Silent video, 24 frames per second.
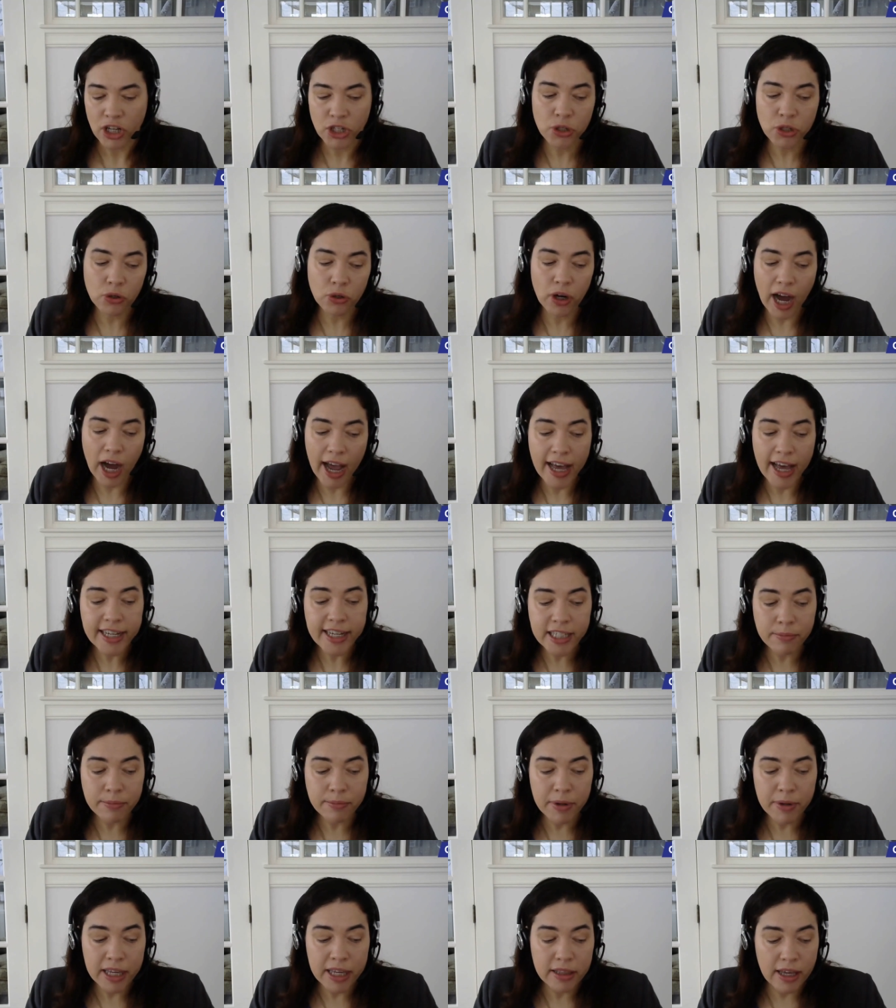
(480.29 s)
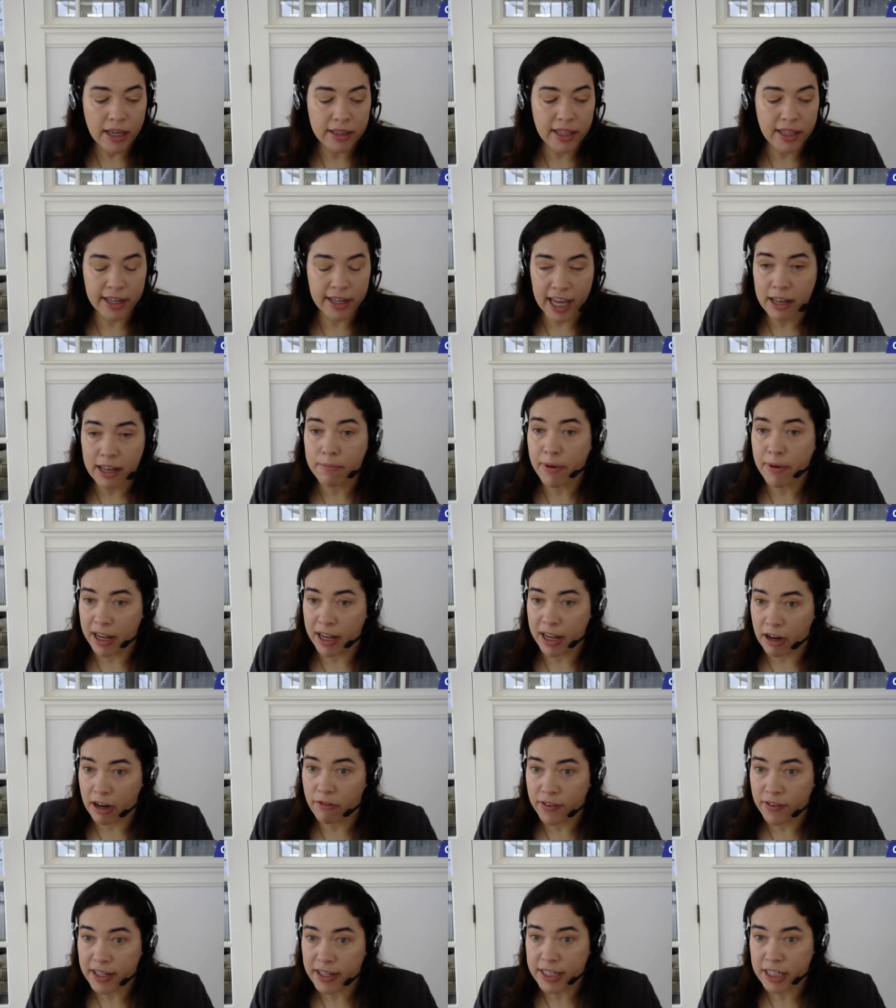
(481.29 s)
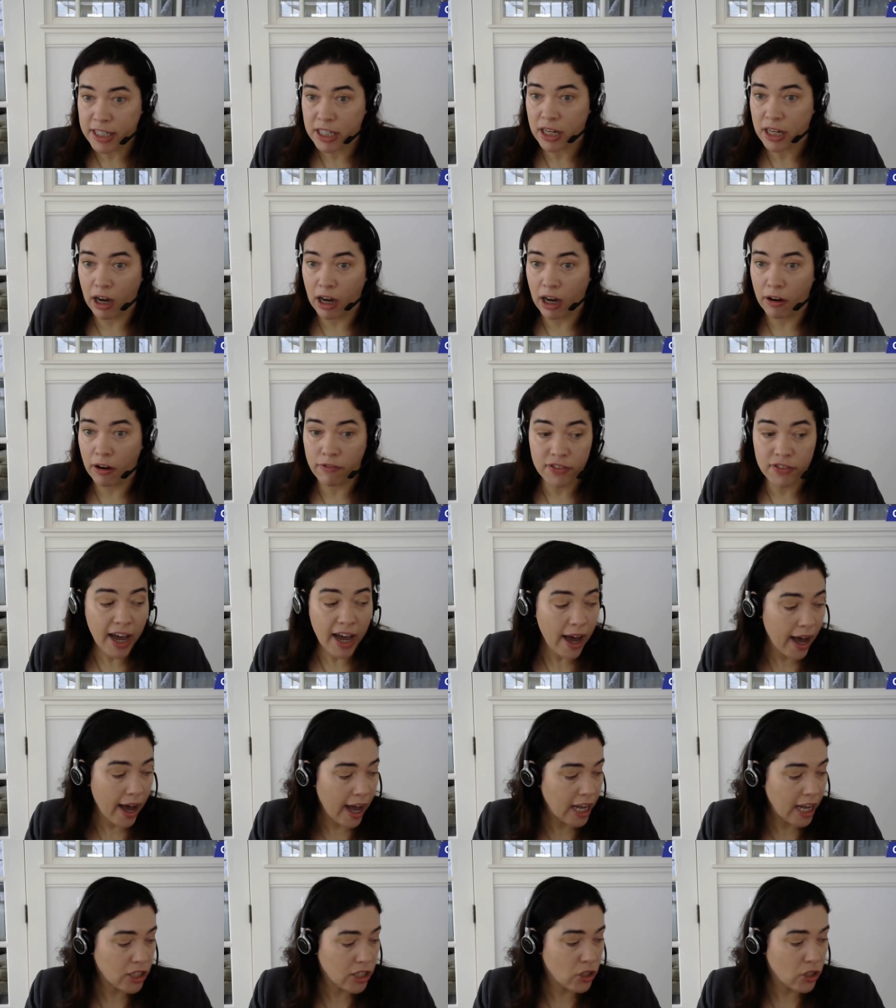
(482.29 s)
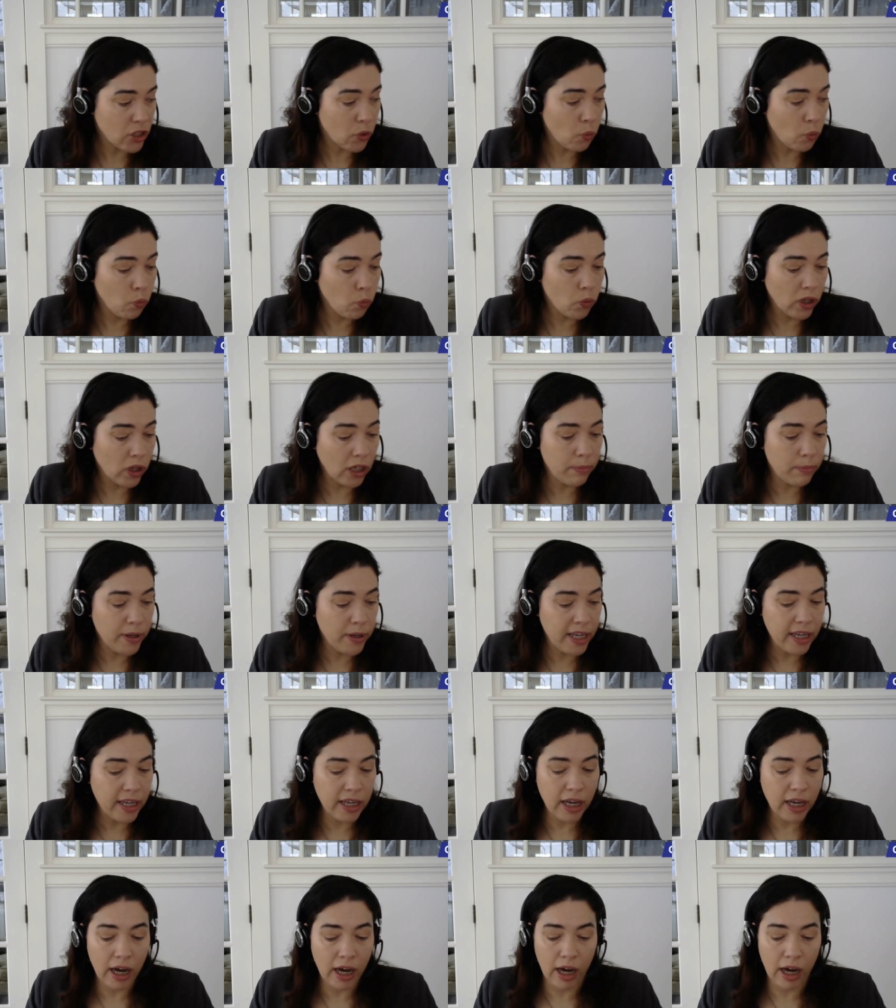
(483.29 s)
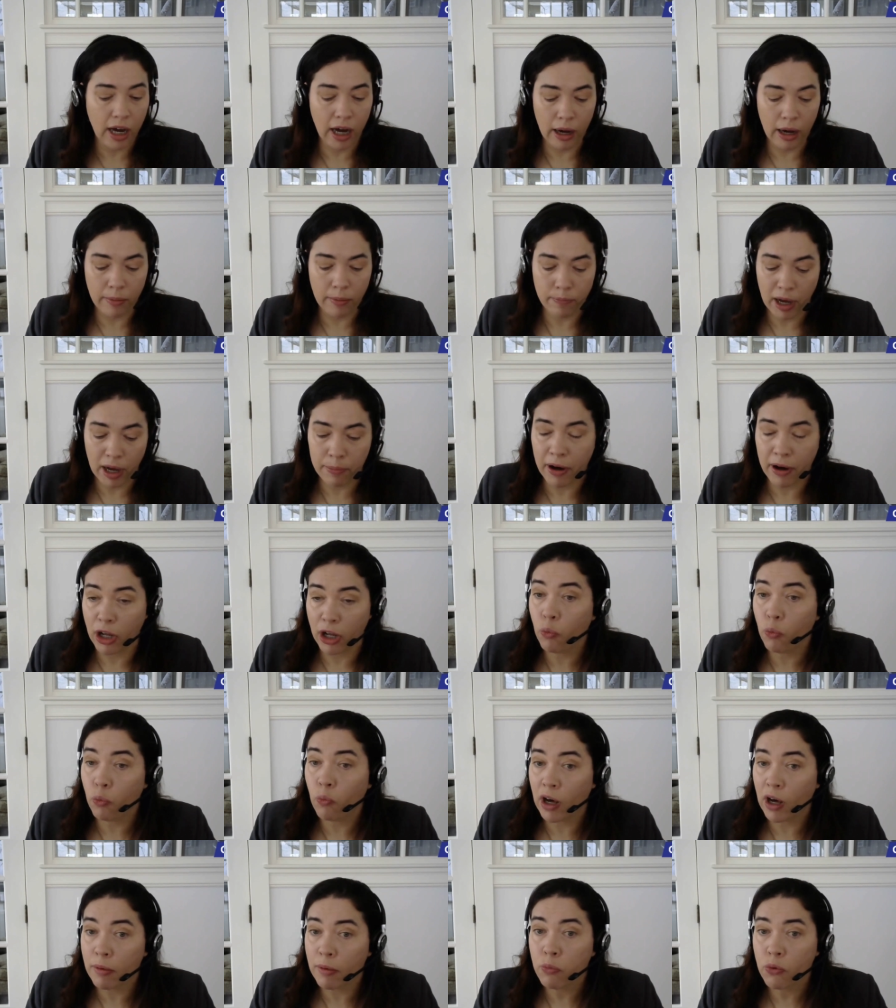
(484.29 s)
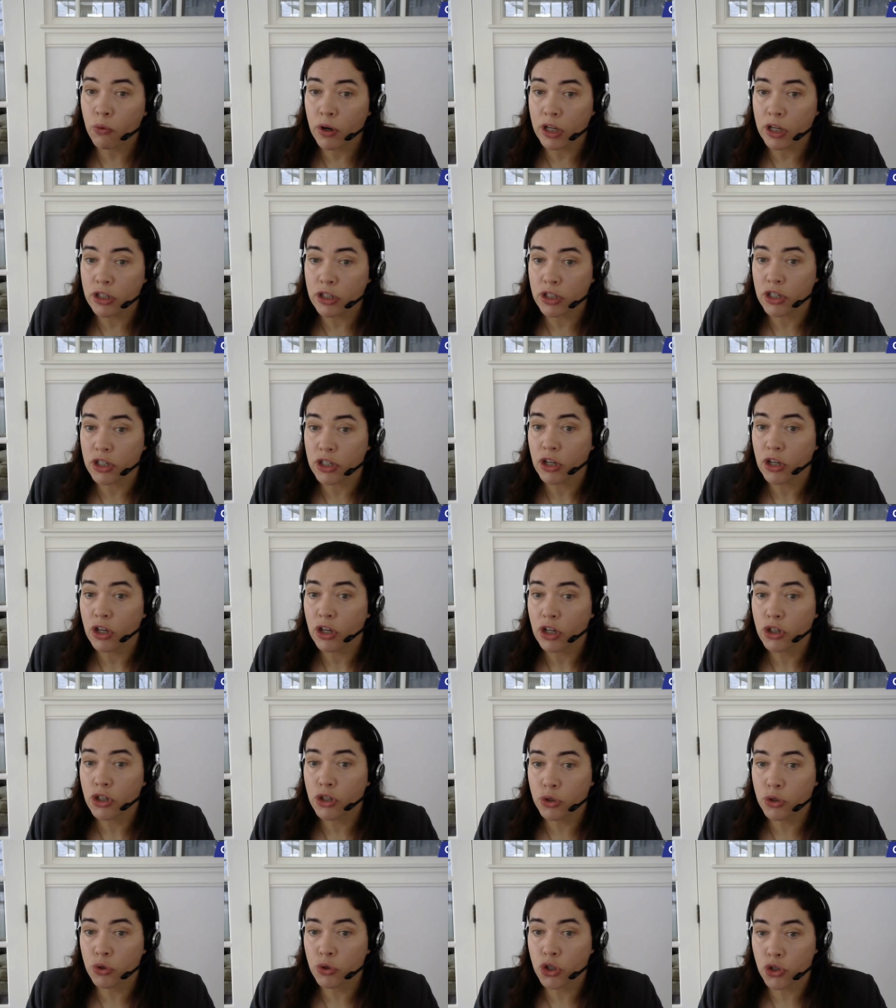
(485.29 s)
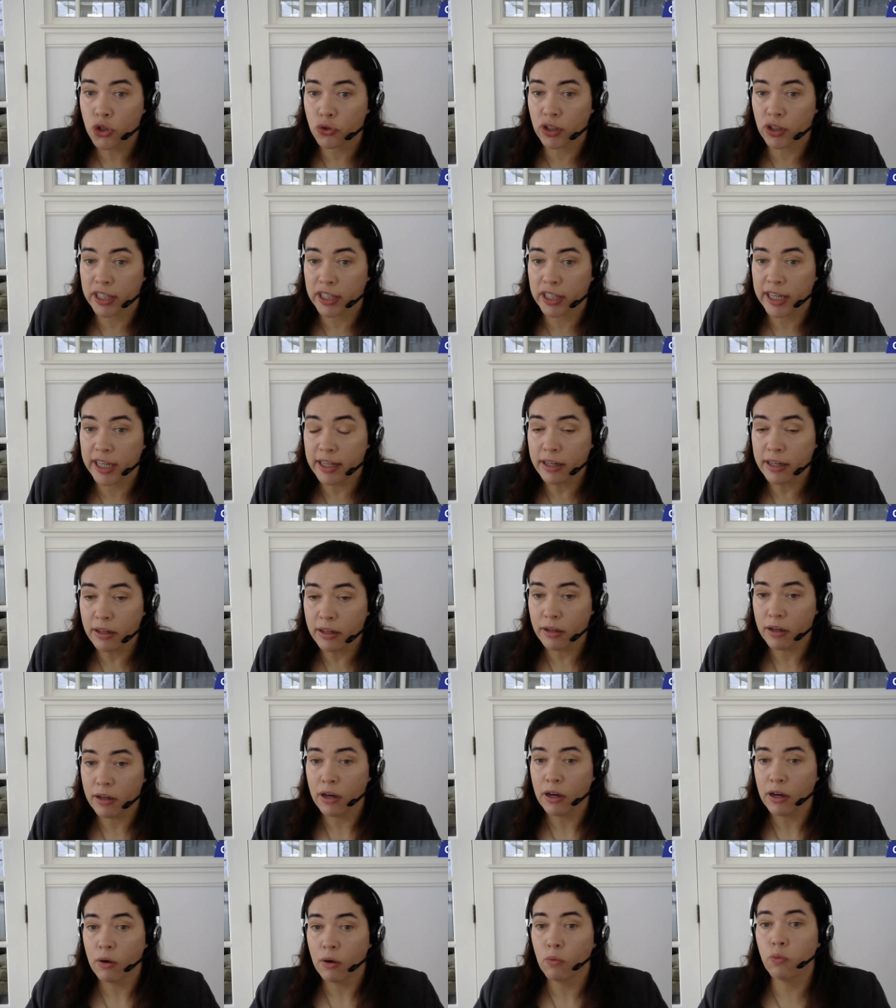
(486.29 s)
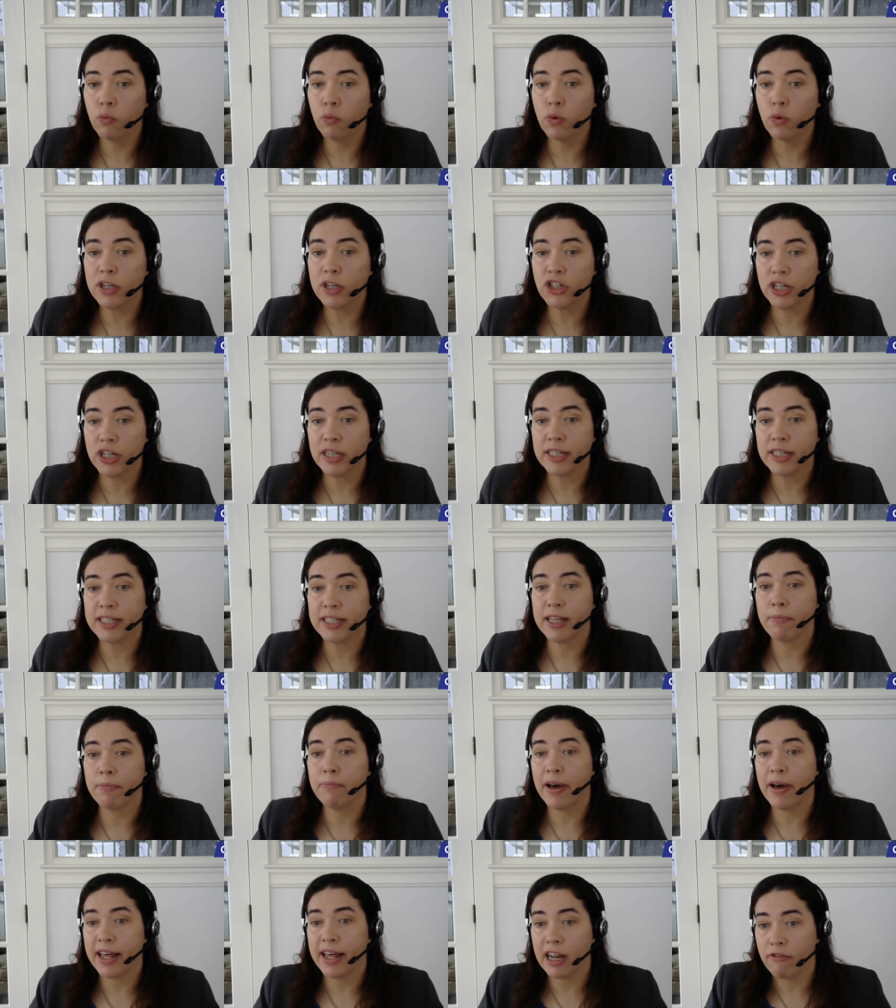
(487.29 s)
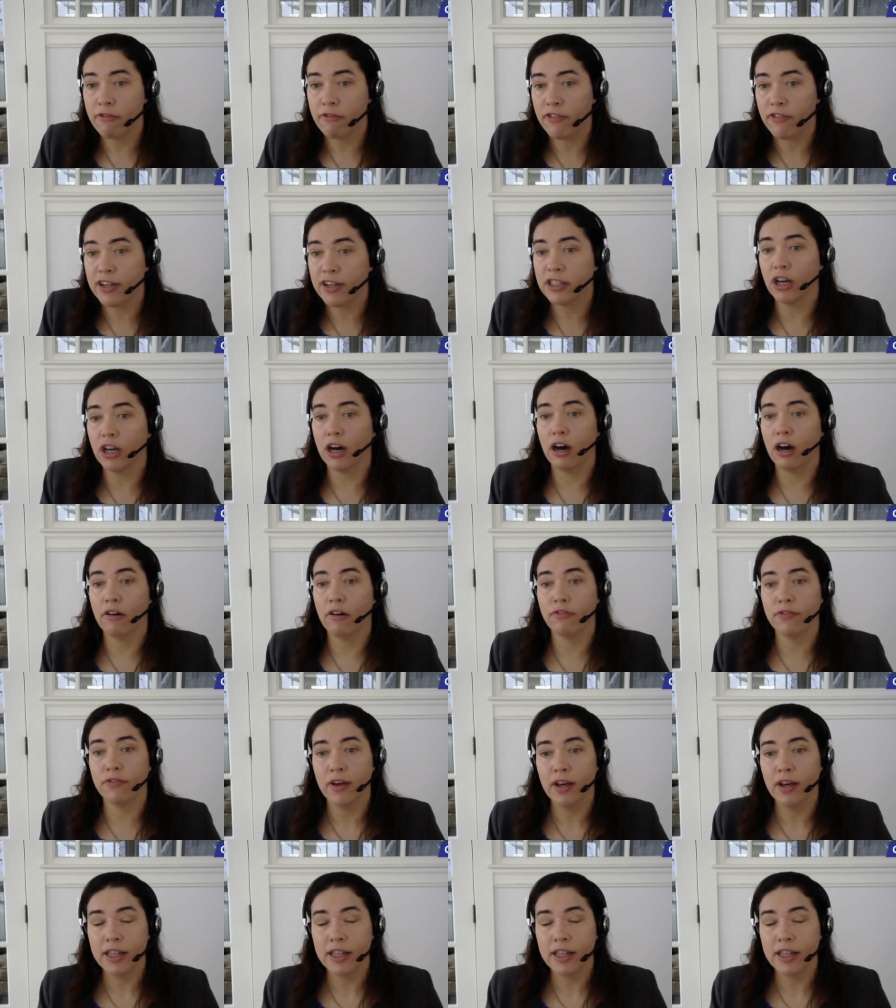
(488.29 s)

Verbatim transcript: So I estimate that the net benefits of that will be uh, about 1.2 trillion, which is the benefit of